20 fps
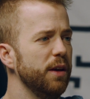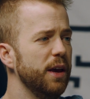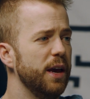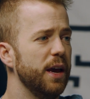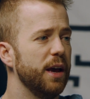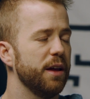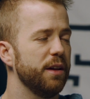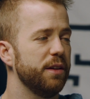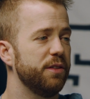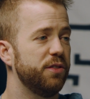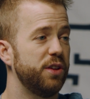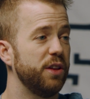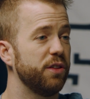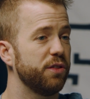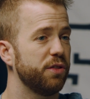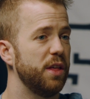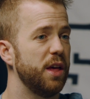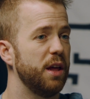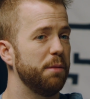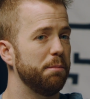And since
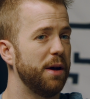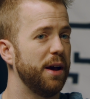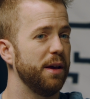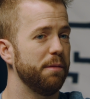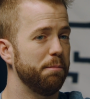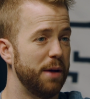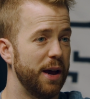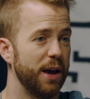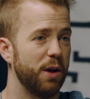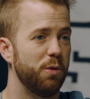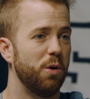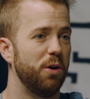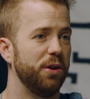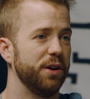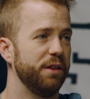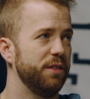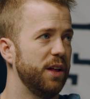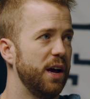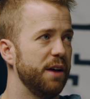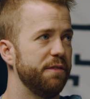then, my
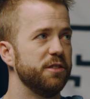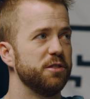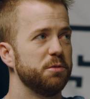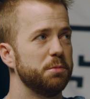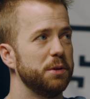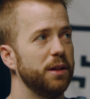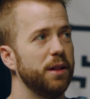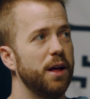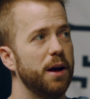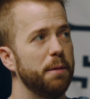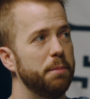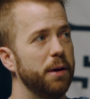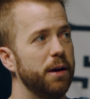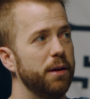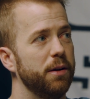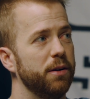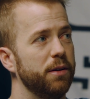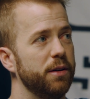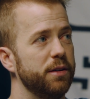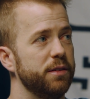quality of life has been a lot better.